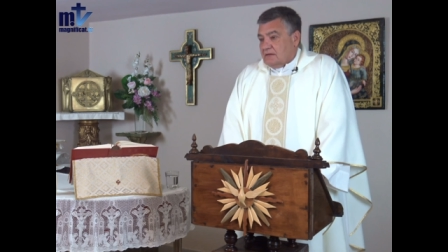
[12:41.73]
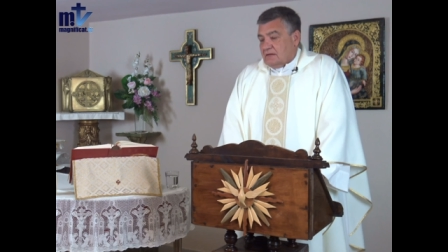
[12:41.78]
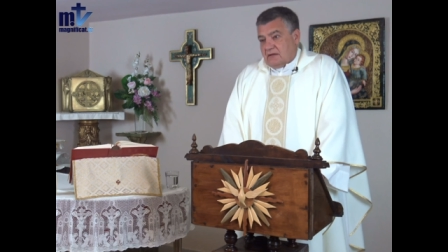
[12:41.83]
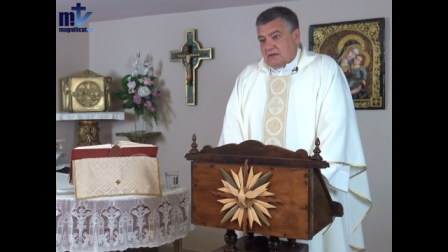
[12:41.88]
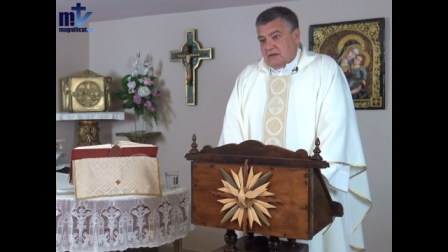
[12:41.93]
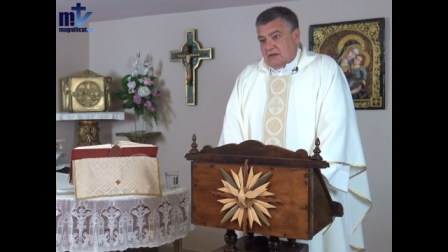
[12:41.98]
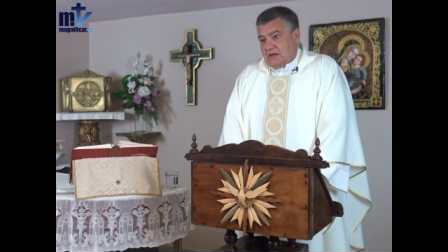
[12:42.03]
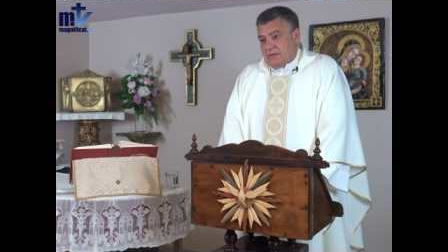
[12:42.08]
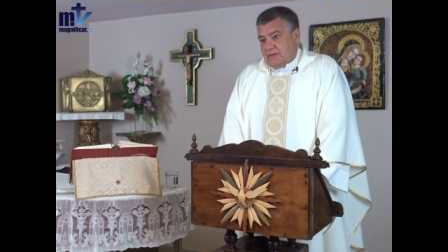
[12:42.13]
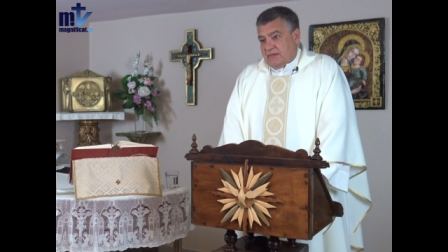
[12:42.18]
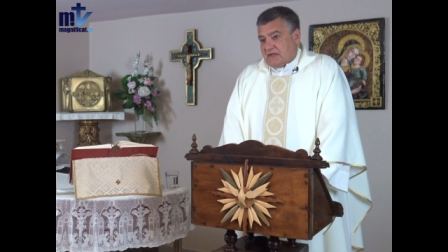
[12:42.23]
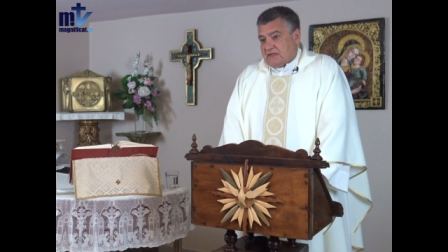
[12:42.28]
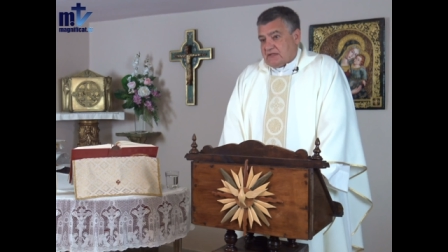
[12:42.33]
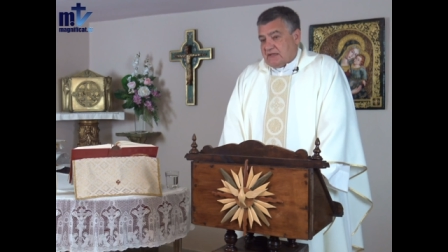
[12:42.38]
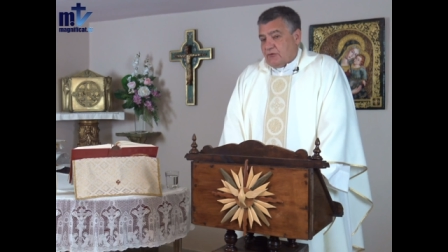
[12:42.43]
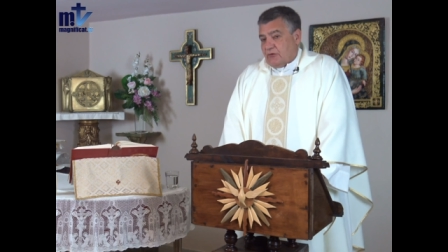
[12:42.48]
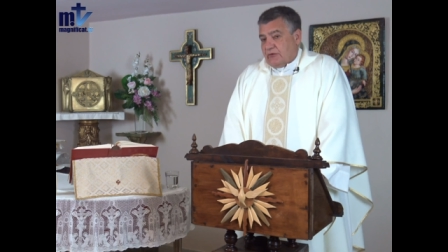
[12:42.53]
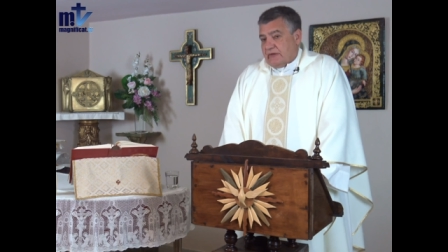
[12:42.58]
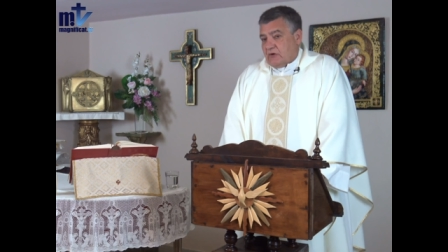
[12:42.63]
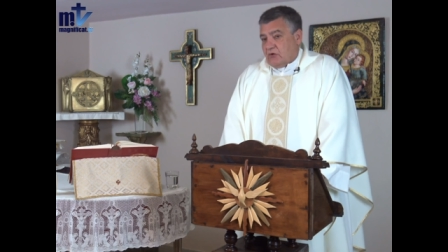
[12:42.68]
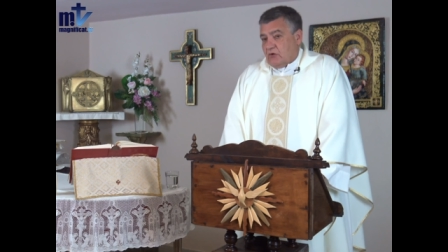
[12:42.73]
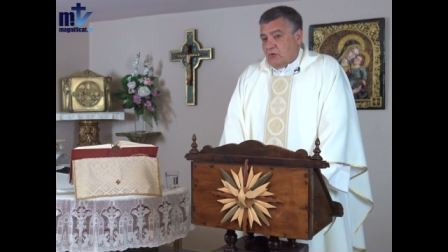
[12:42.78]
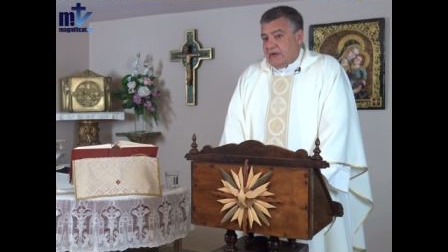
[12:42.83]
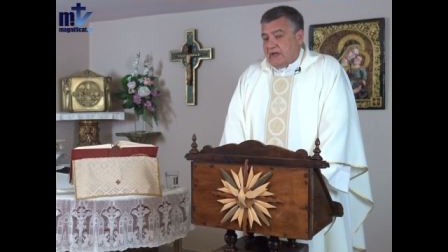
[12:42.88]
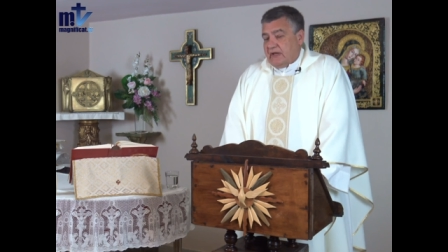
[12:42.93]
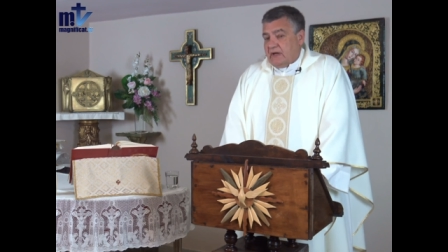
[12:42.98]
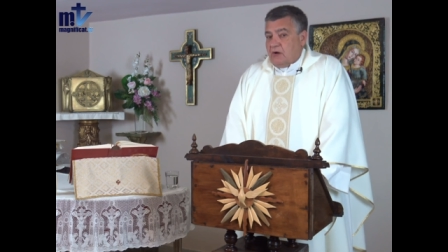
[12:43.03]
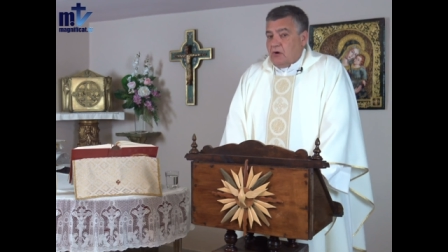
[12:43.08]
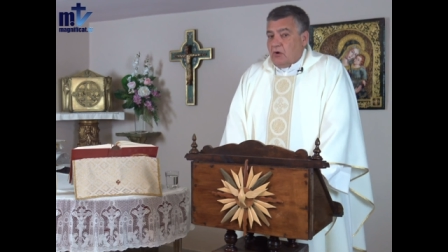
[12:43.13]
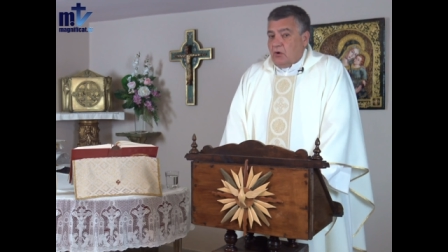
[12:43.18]
I have hungry
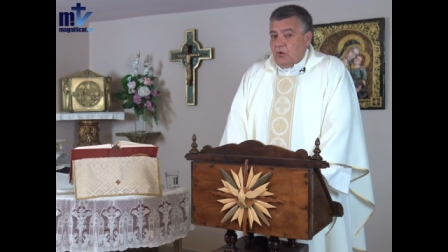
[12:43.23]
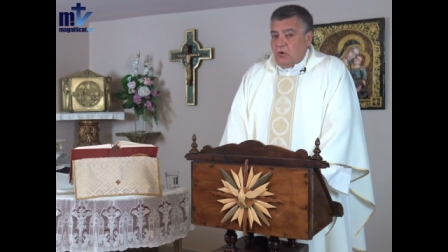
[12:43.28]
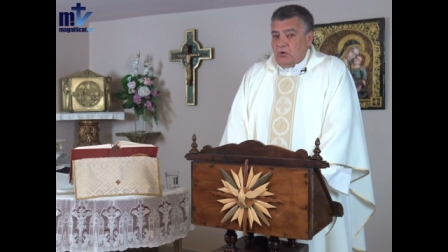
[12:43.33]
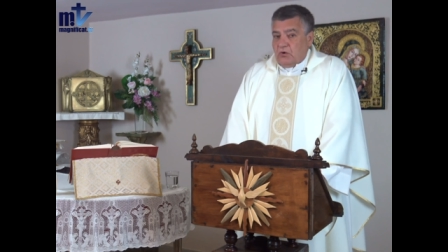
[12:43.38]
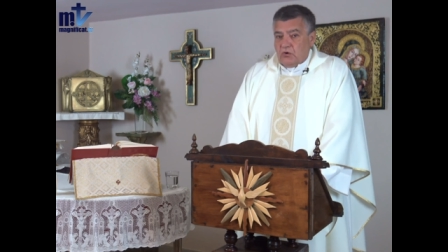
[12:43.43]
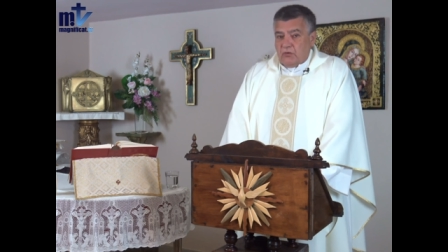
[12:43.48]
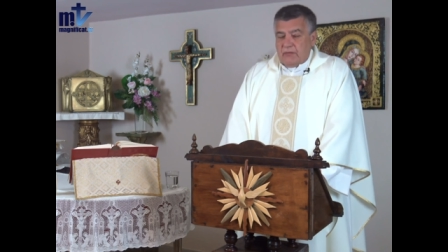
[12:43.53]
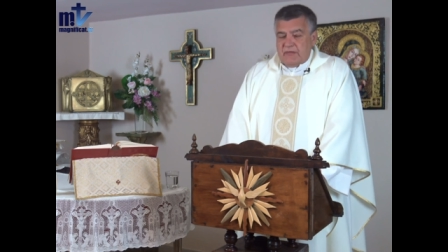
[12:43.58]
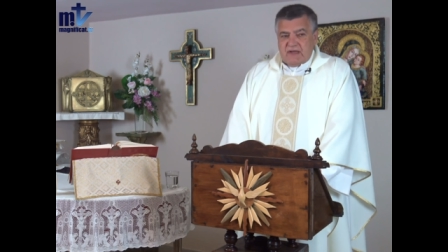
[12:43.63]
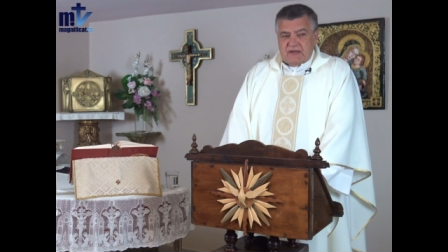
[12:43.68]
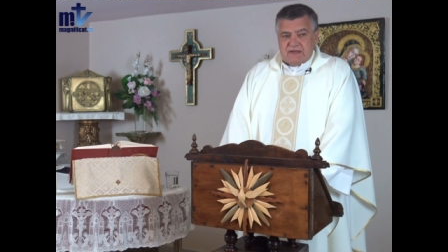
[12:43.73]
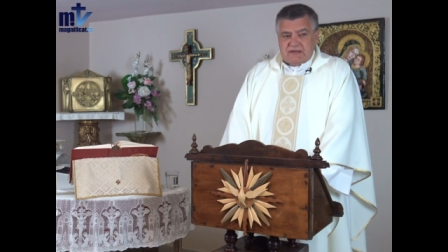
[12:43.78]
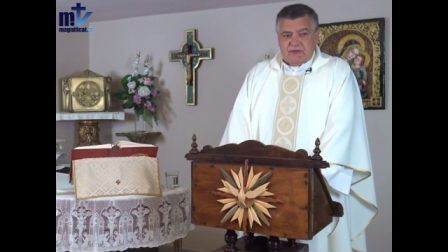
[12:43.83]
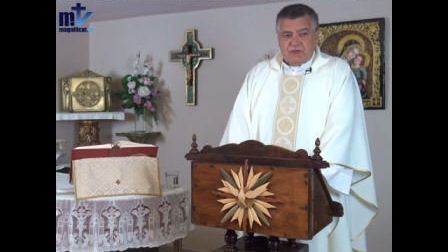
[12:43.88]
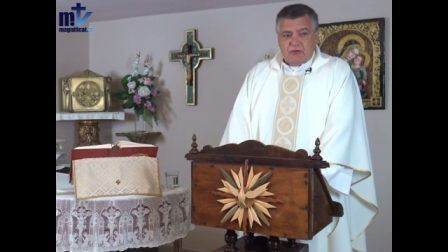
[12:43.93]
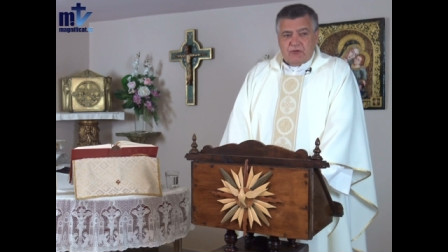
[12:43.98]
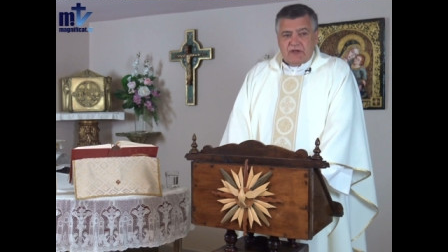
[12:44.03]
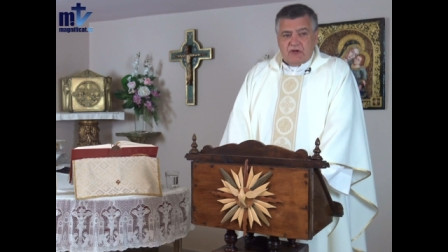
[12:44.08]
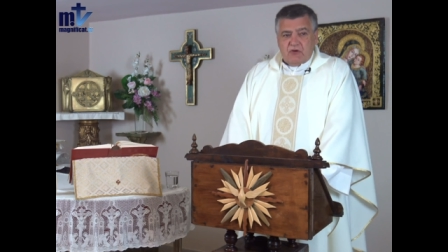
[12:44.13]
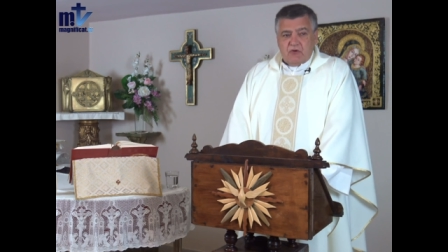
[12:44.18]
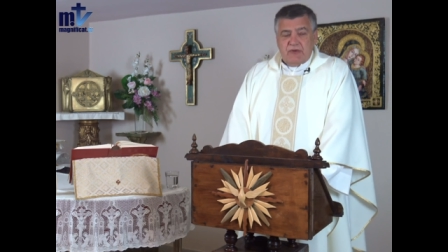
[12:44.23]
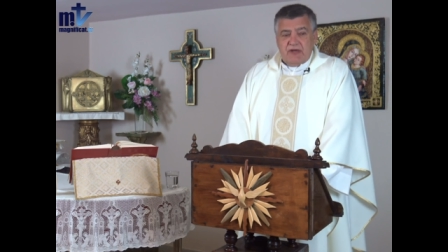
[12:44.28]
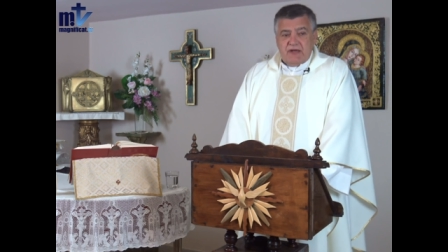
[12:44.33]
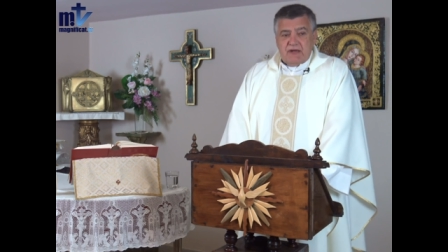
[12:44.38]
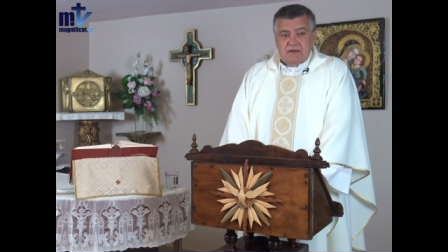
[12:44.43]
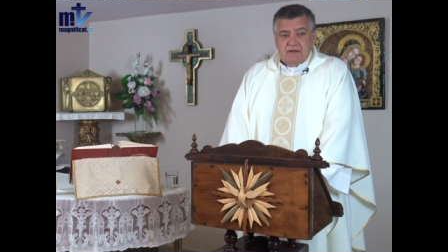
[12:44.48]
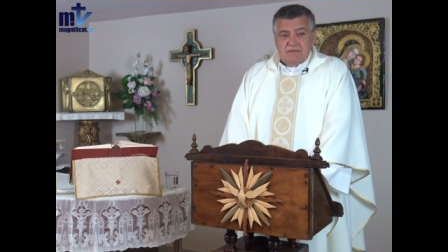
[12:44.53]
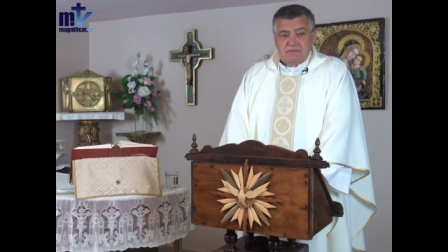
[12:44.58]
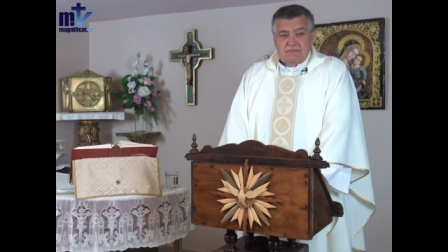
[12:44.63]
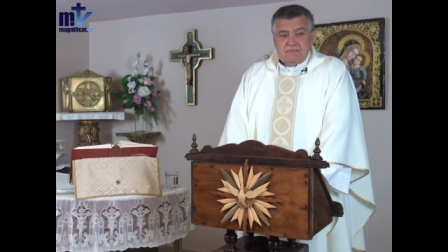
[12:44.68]
and you have fed me, or
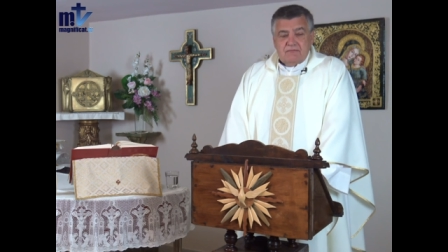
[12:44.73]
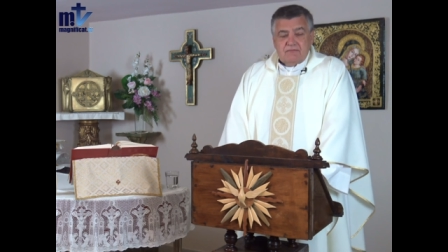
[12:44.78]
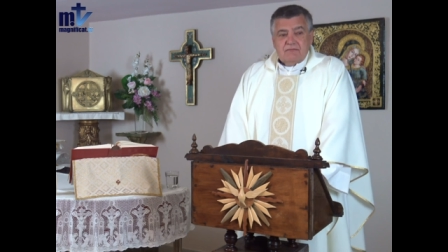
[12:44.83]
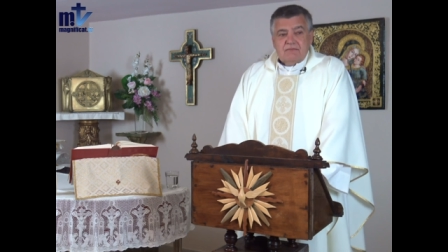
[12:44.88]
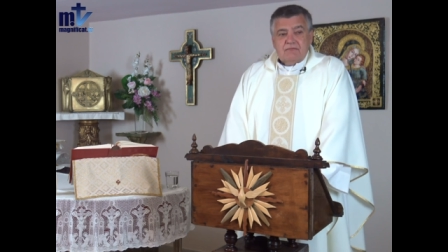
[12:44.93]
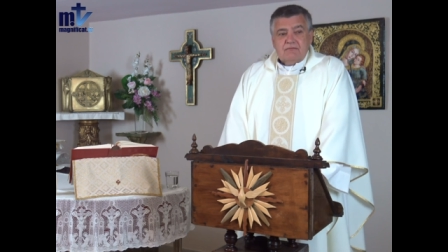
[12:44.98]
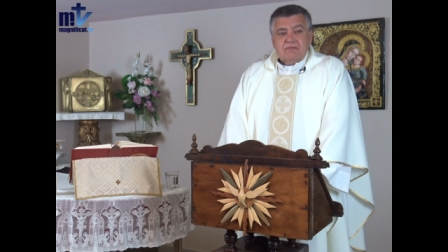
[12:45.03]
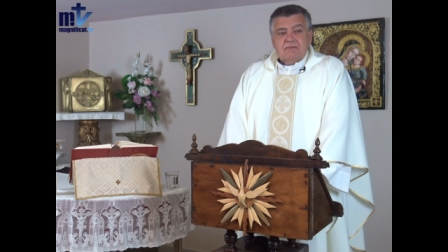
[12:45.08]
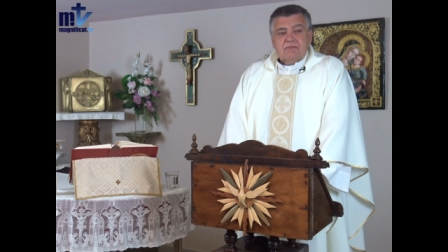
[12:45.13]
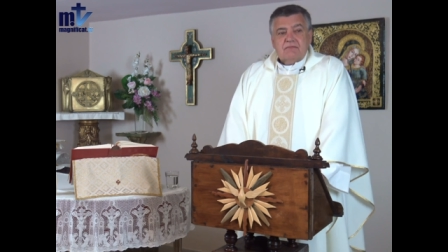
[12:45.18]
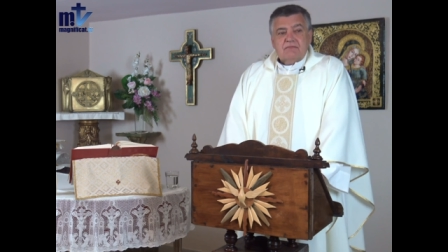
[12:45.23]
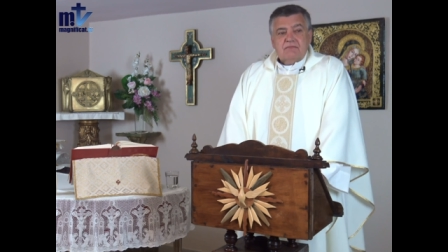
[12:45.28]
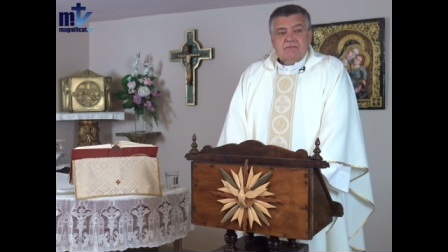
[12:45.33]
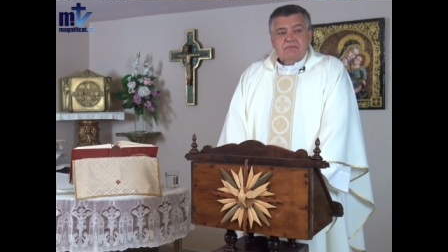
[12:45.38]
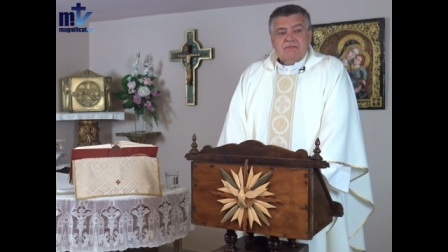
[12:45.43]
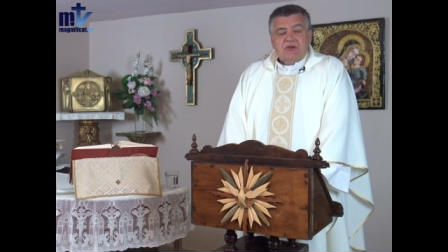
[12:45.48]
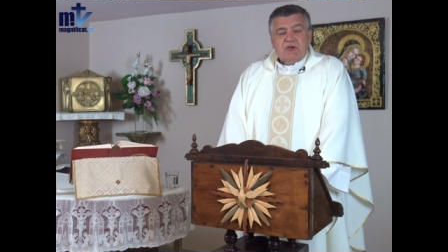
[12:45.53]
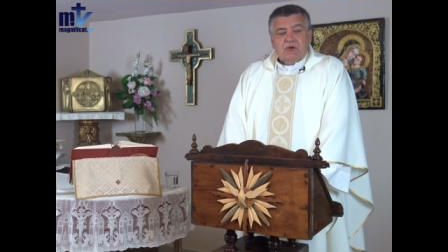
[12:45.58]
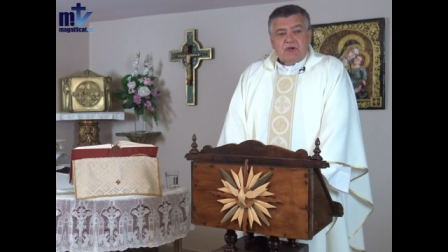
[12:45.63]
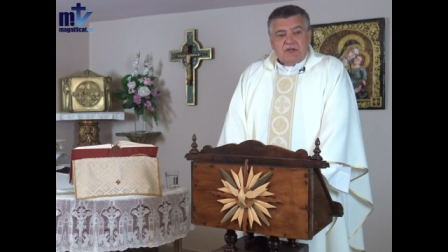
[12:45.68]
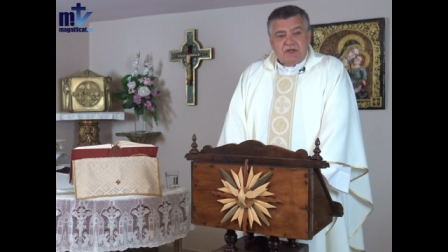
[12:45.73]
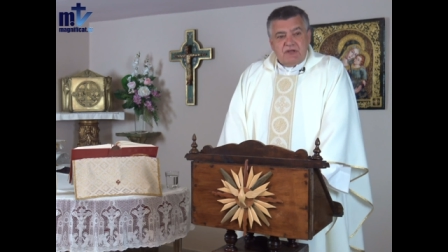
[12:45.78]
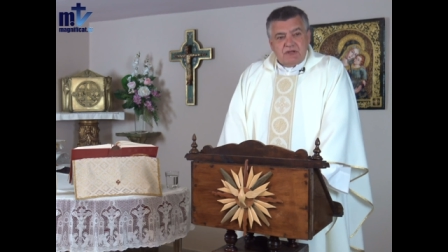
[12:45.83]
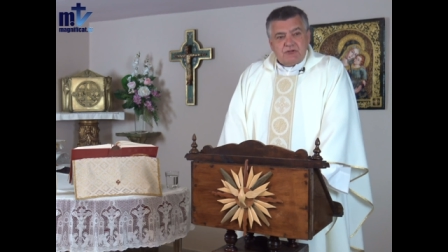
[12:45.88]
you have not fed me.